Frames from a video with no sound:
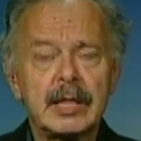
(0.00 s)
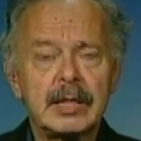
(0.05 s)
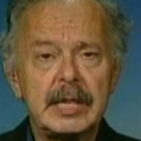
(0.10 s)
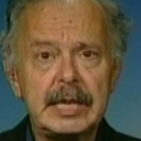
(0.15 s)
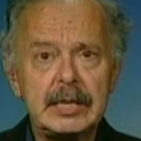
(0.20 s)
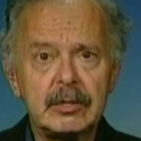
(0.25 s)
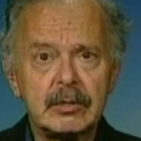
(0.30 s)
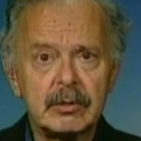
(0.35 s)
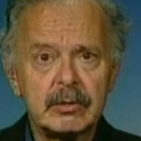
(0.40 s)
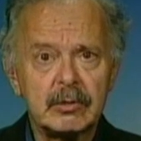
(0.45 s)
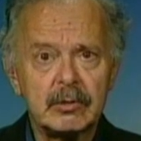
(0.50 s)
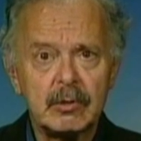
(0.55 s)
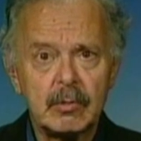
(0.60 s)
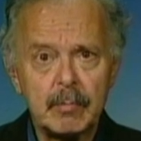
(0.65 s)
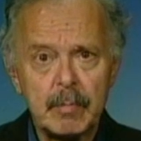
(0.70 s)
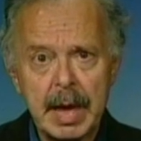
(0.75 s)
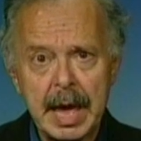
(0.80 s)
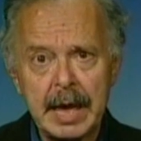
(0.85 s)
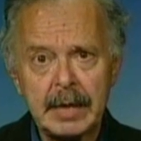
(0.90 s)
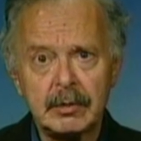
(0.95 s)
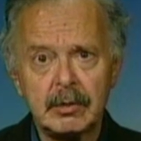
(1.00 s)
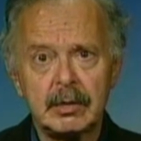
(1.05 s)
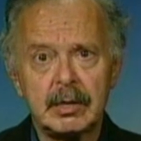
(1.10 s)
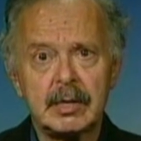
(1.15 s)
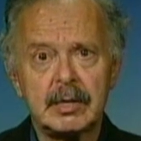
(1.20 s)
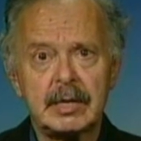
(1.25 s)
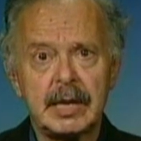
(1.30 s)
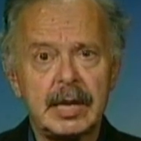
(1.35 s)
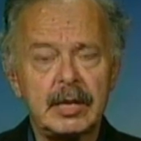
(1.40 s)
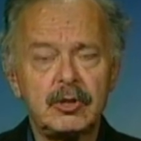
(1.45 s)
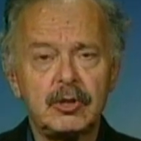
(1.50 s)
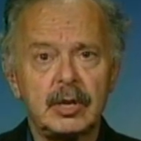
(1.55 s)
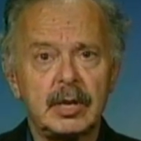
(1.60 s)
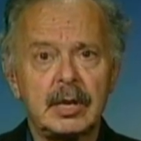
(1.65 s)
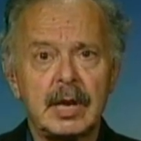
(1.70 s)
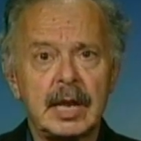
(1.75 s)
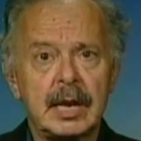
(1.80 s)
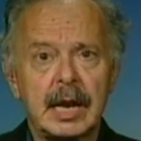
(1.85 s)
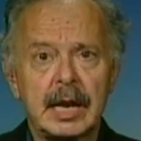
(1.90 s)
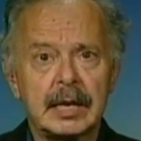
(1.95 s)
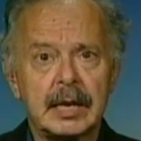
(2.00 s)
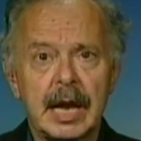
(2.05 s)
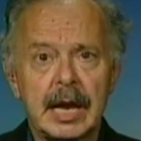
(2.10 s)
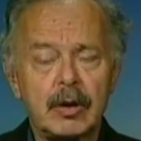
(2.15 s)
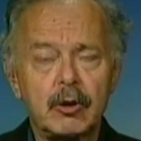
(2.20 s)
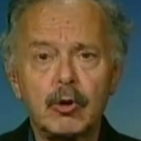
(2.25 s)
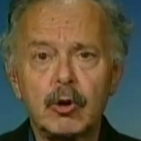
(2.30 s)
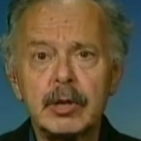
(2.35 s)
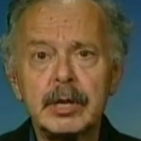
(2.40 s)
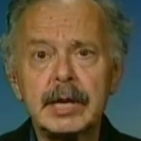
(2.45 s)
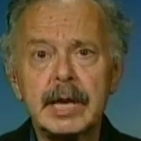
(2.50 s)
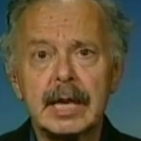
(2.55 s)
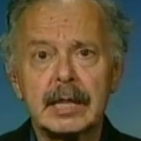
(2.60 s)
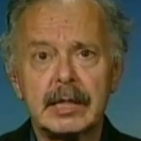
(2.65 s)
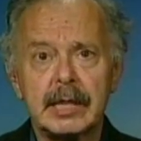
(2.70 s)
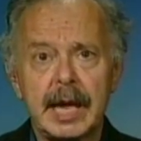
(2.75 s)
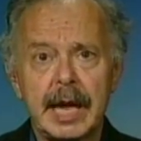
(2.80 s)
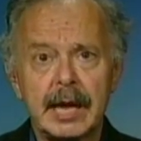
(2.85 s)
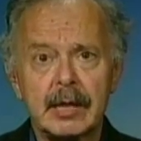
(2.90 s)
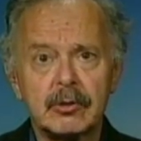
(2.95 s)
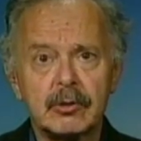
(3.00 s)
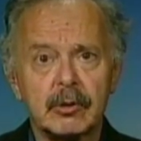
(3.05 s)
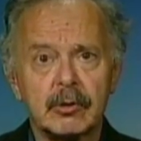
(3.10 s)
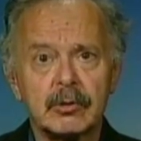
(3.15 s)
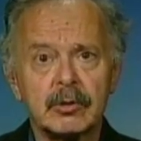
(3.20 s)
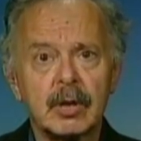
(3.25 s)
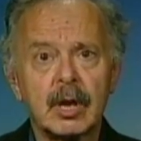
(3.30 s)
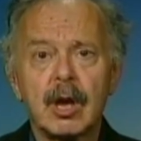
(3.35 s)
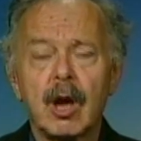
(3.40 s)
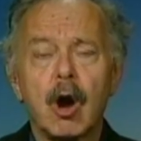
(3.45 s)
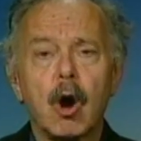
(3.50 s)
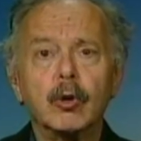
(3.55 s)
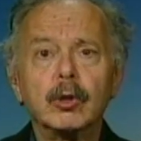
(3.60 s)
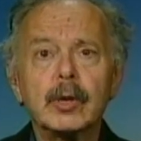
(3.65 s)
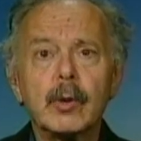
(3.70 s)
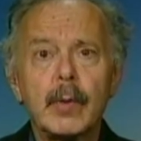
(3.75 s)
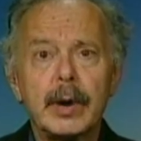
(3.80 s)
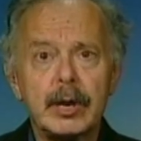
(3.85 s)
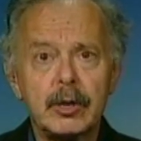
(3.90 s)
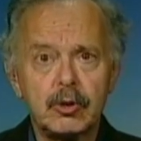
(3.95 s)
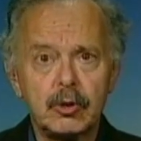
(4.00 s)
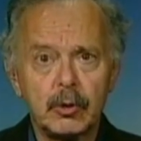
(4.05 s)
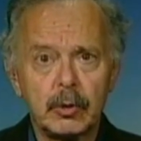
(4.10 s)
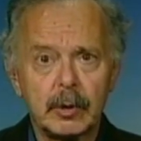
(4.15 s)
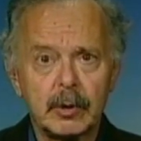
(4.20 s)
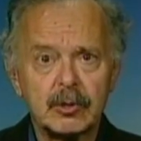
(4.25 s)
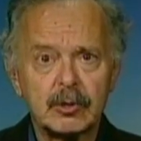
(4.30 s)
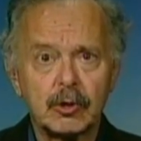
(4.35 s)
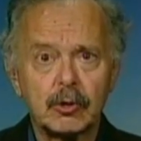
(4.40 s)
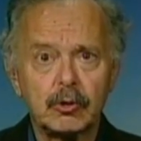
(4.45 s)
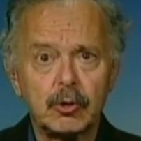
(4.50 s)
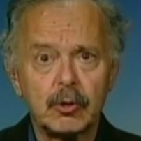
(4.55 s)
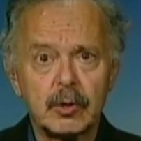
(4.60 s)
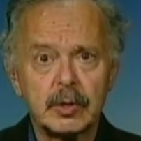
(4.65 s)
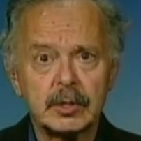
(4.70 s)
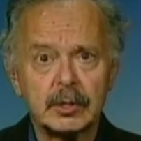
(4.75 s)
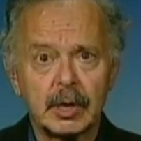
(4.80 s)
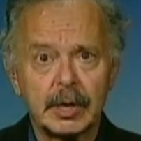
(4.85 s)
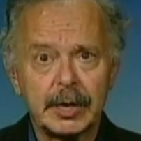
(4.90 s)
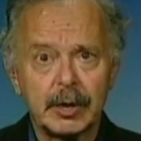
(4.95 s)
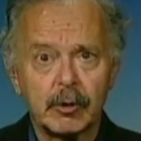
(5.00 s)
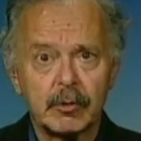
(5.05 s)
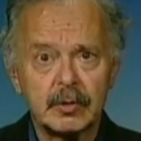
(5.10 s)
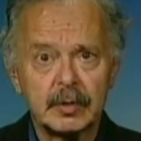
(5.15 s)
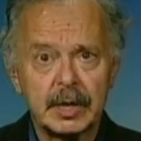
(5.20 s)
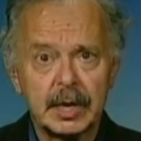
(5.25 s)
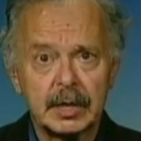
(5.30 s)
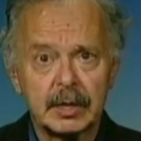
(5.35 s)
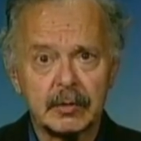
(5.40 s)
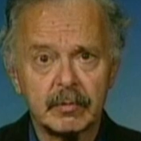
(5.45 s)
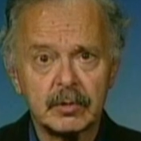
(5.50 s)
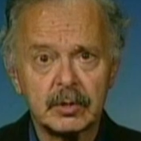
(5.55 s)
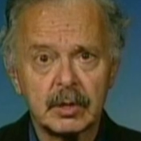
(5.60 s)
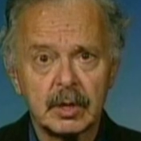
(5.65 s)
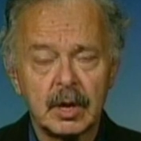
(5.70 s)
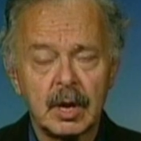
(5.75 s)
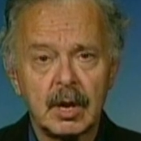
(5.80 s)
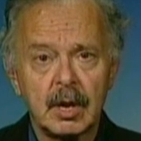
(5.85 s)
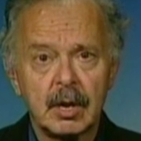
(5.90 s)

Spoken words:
These demanded attention, and I couldn't get the answers. Only way to do it is to do the study ourselves.